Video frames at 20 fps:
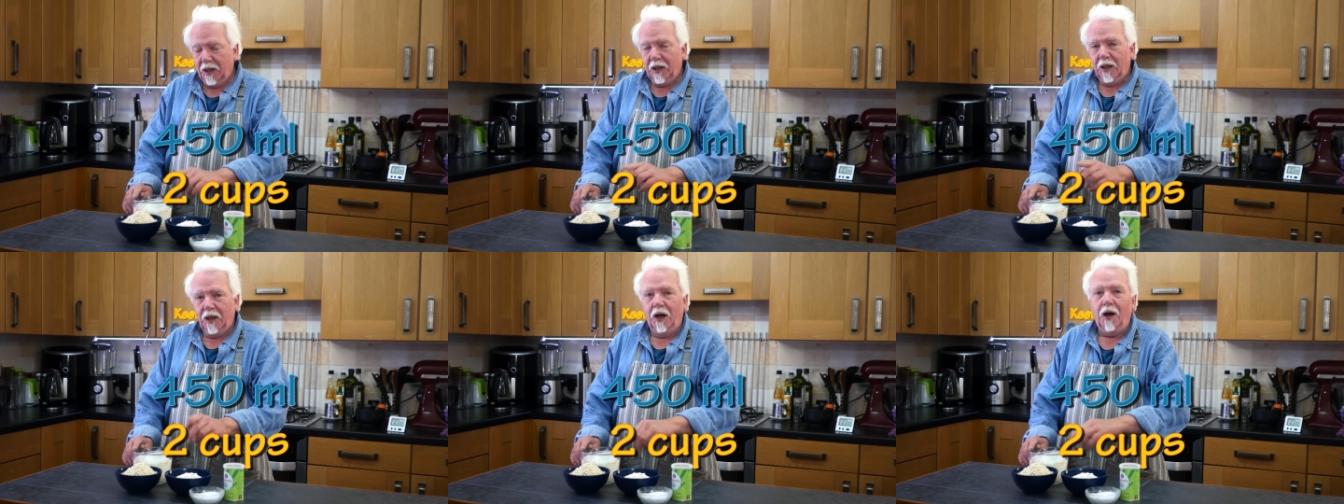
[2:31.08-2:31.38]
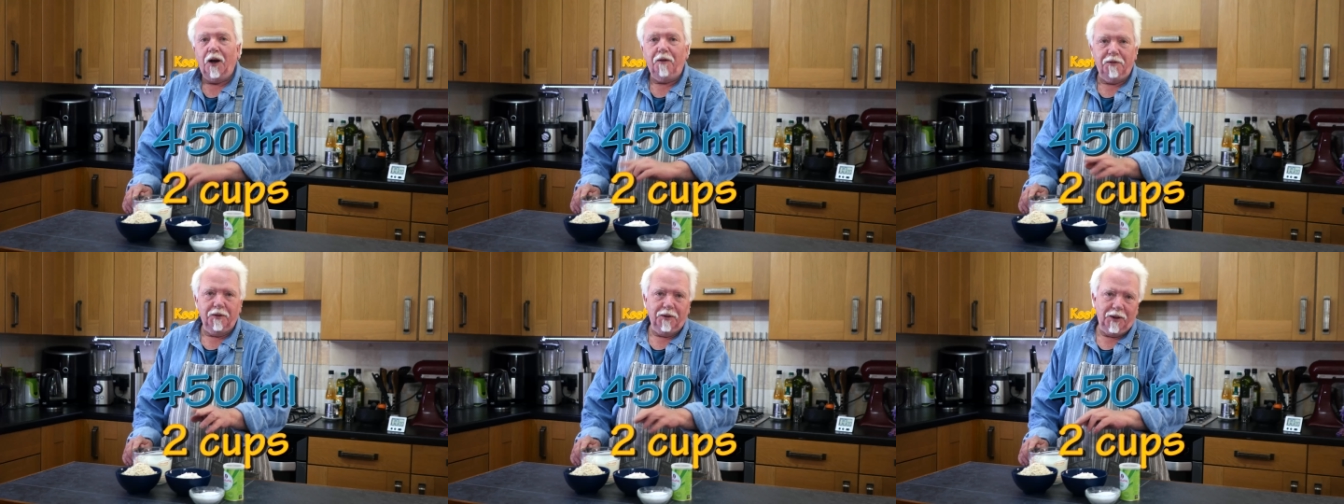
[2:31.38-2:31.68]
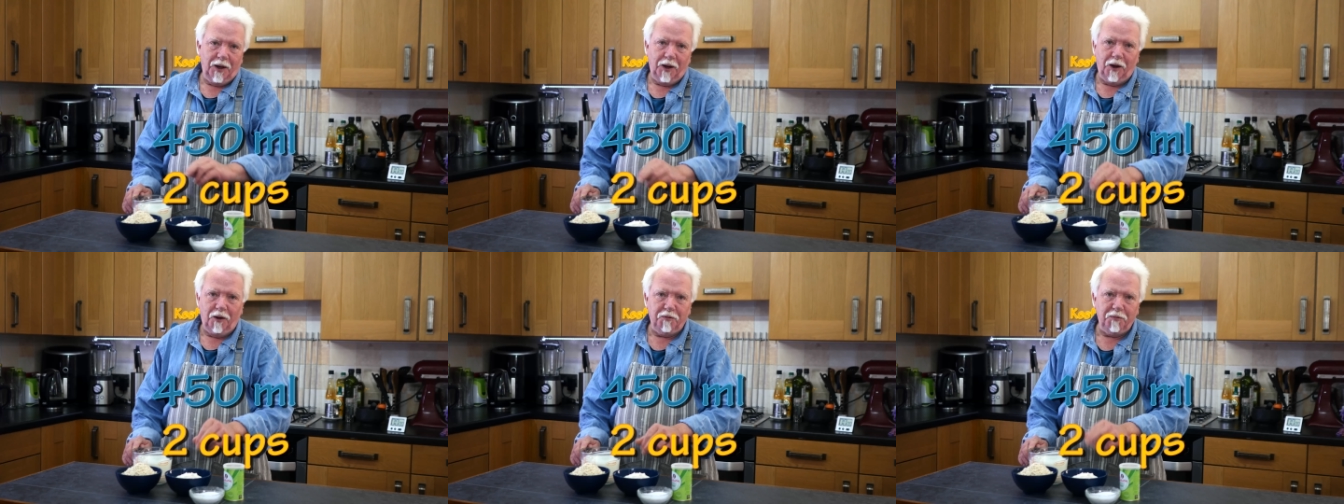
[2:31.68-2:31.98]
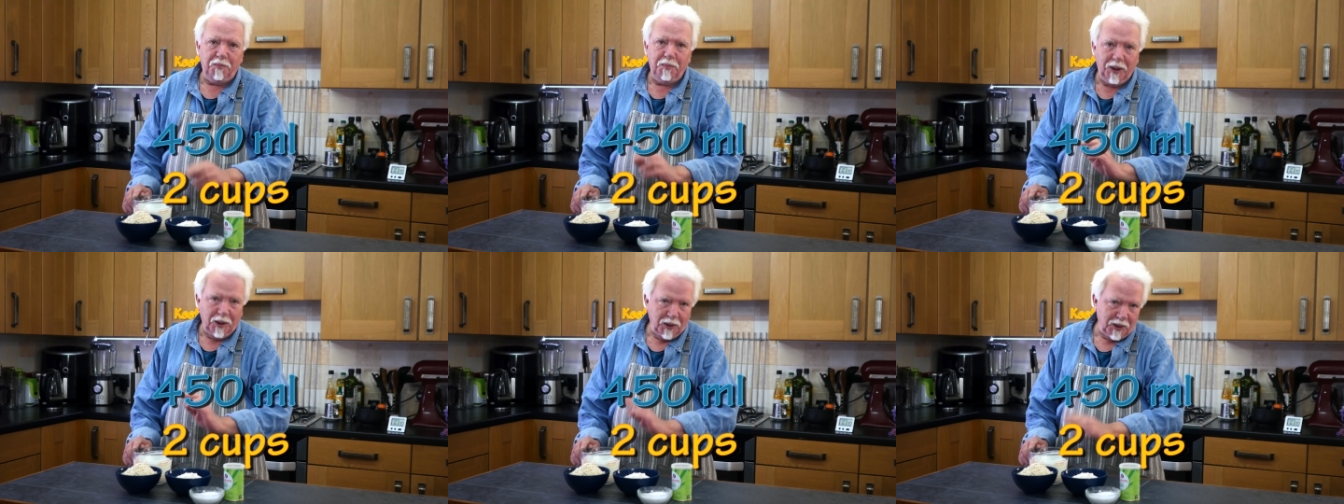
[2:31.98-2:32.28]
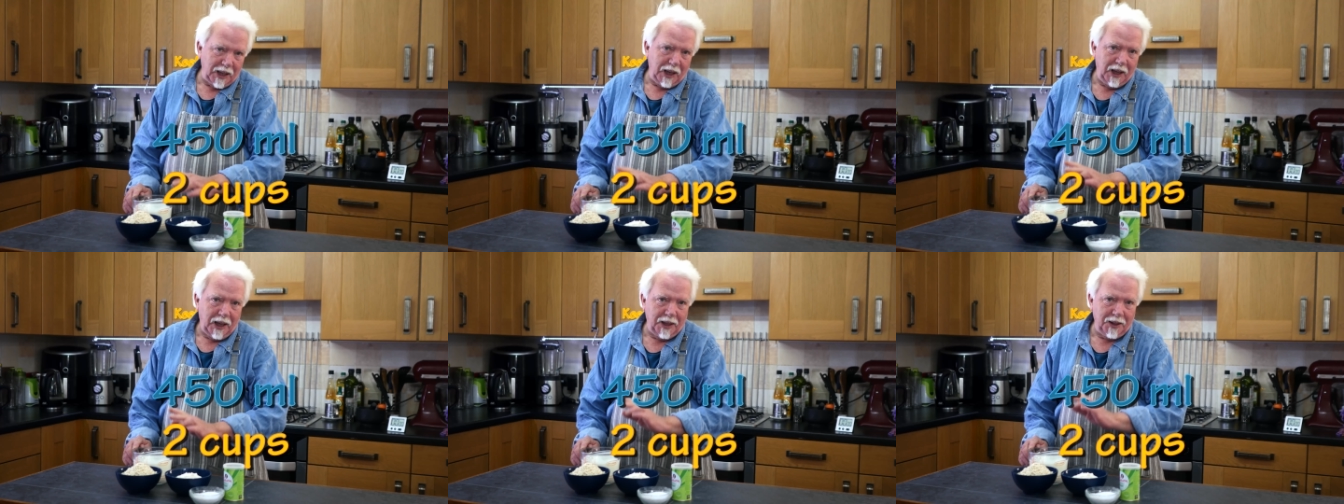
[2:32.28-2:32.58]
half and half
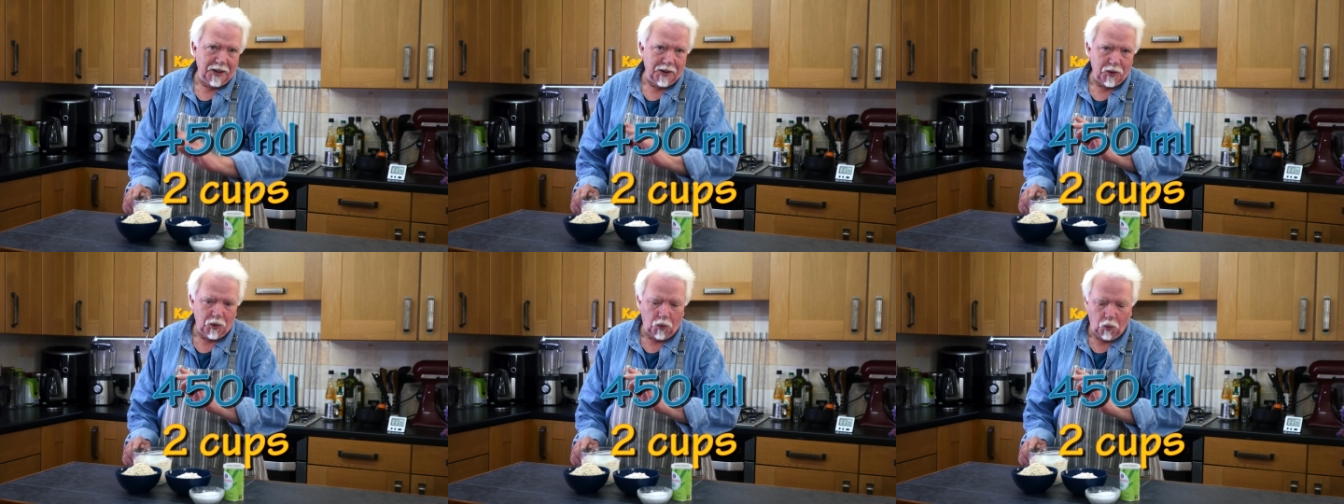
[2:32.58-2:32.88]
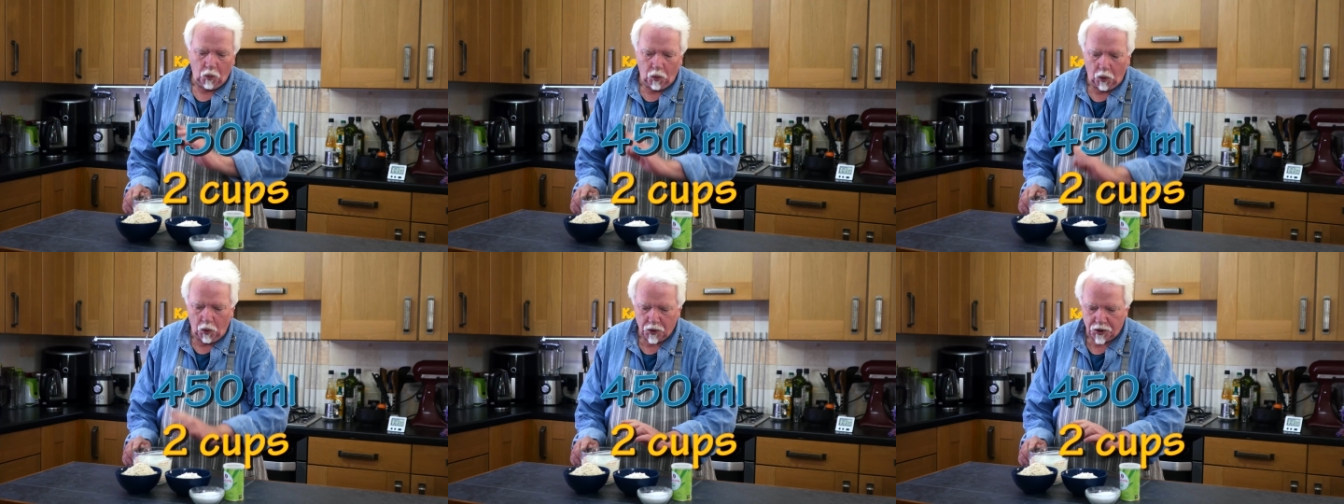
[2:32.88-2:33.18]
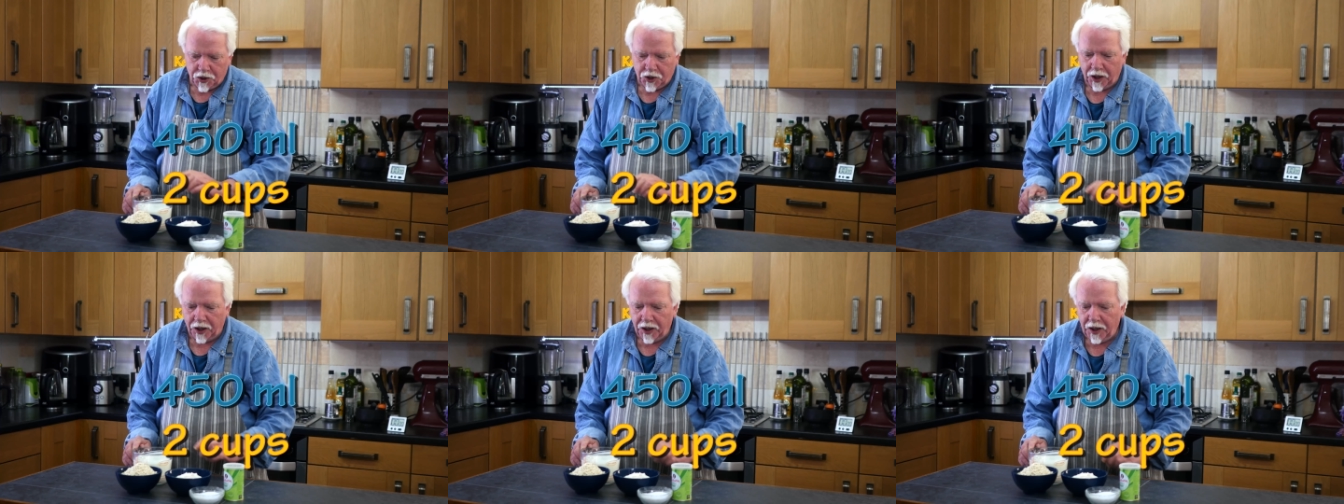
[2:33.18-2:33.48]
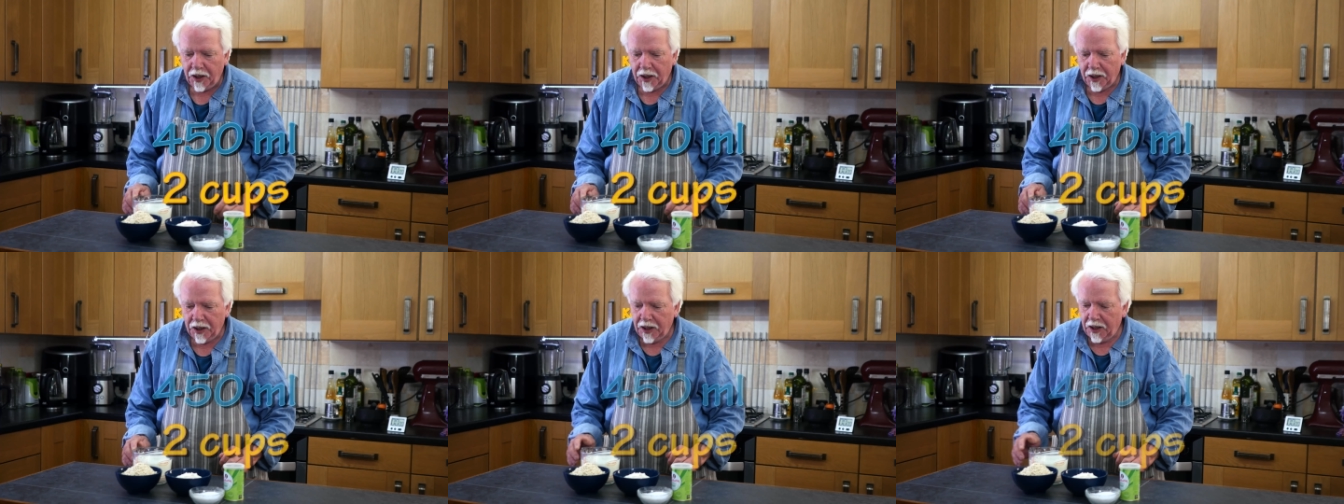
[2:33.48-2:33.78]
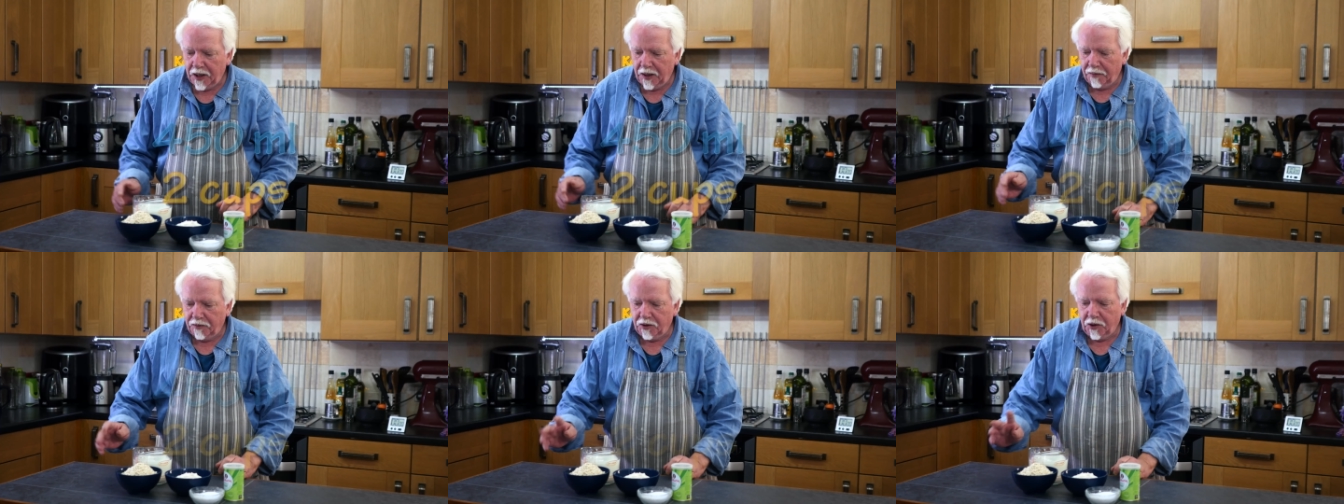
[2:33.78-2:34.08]
milk and water.
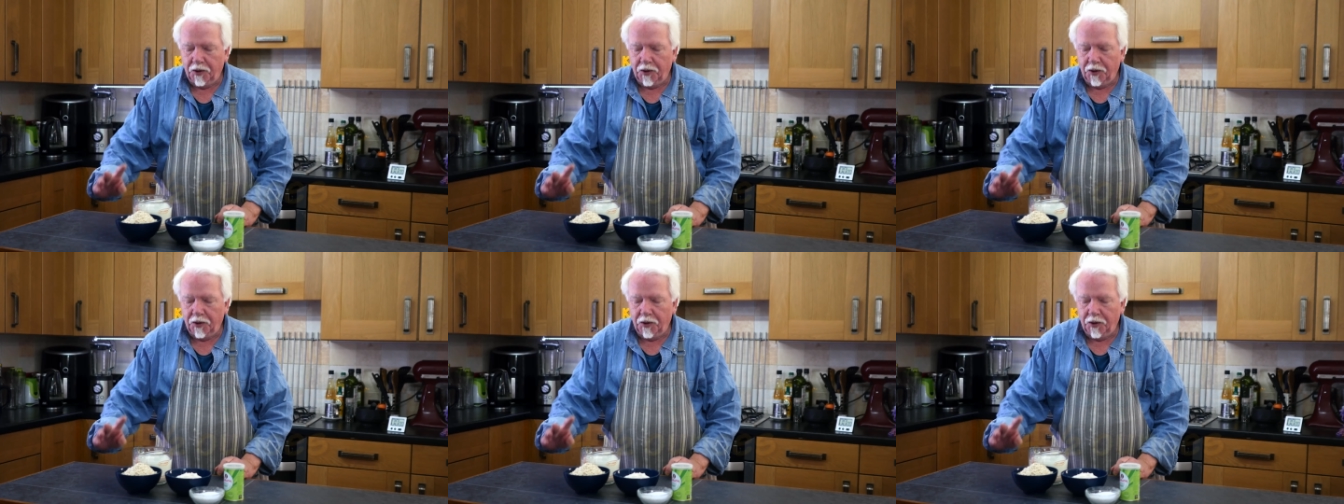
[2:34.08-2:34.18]
I've got